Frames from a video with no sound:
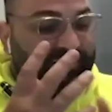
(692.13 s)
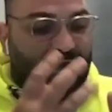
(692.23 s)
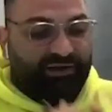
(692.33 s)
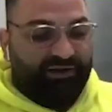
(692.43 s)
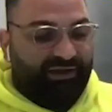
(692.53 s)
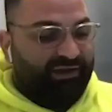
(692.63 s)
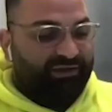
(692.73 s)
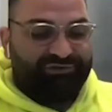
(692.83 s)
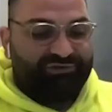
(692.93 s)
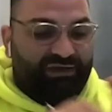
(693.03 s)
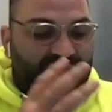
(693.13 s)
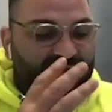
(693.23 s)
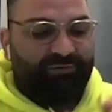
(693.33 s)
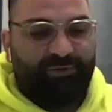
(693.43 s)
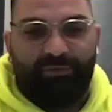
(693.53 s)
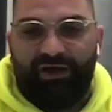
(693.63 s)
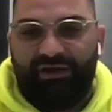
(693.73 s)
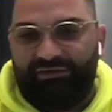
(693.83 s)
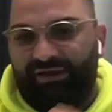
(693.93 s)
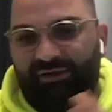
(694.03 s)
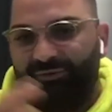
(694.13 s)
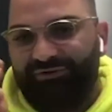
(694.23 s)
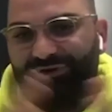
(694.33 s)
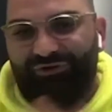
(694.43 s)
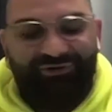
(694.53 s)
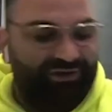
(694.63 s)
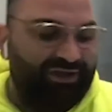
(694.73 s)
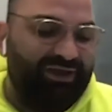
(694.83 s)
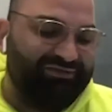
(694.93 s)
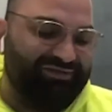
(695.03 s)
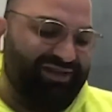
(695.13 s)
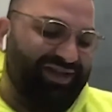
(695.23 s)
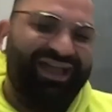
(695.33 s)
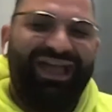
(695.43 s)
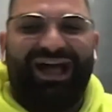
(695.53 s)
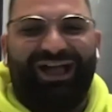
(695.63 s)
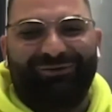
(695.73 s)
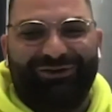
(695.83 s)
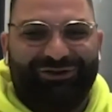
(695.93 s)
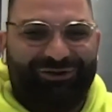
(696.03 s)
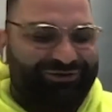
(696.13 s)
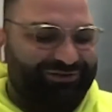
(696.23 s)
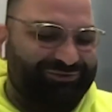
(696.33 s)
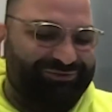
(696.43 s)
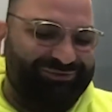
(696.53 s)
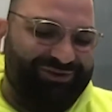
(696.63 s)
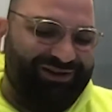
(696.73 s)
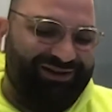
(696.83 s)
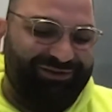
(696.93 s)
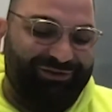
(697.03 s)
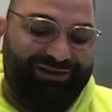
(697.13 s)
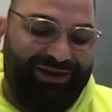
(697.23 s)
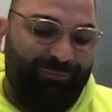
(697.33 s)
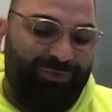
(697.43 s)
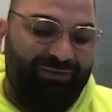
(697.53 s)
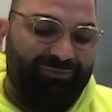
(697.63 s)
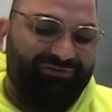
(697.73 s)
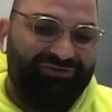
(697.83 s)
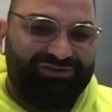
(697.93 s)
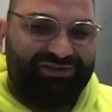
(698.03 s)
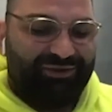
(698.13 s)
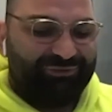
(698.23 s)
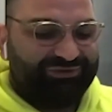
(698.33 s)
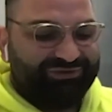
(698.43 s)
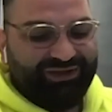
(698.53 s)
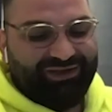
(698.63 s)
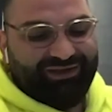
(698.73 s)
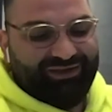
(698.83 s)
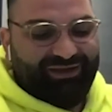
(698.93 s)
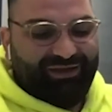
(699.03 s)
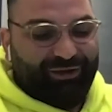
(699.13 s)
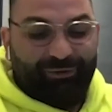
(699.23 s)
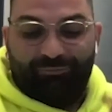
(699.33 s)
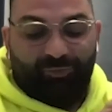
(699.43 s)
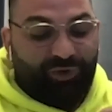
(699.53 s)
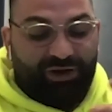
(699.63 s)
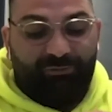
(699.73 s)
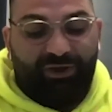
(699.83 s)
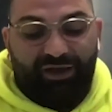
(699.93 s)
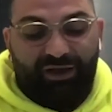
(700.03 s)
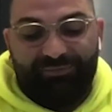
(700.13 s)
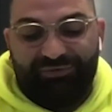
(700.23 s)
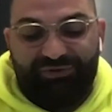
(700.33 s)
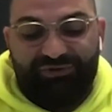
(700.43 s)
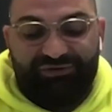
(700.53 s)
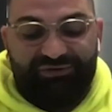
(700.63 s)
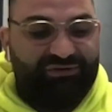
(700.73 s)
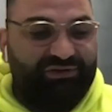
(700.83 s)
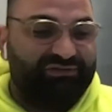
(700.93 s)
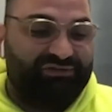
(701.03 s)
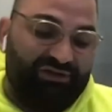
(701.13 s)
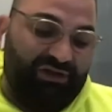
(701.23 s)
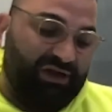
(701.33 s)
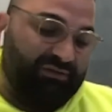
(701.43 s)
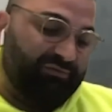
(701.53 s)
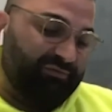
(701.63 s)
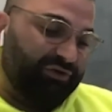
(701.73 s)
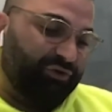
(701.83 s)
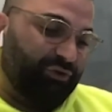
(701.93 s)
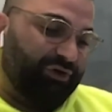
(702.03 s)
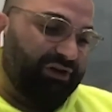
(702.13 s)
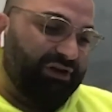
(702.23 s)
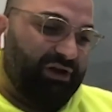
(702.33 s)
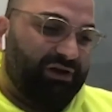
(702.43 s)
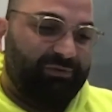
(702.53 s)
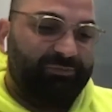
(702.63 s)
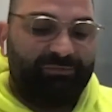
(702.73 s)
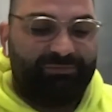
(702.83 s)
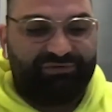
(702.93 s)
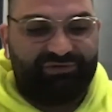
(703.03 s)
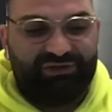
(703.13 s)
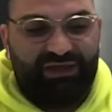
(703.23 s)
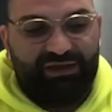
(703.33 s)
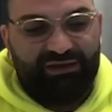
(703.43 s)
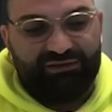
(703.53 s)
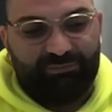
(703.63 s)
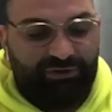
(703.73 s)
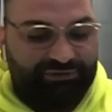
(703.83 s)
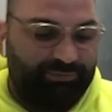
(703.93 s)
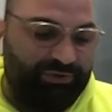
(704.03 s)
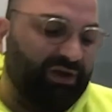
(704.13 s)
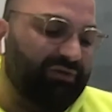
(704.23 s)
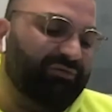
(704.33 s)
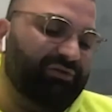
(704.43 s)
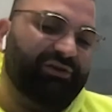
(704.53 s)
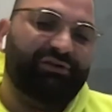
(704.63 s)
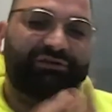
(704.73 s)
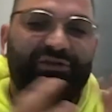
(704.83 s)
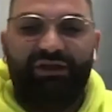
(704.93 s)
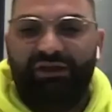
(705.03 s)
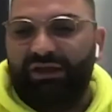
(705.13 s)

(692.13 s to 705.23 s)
I got engaged, I lost my mind. I want, I want to go into looking at buying my first house. What are my options? Is there a lot of inventory? Are people still getting into multiple offers?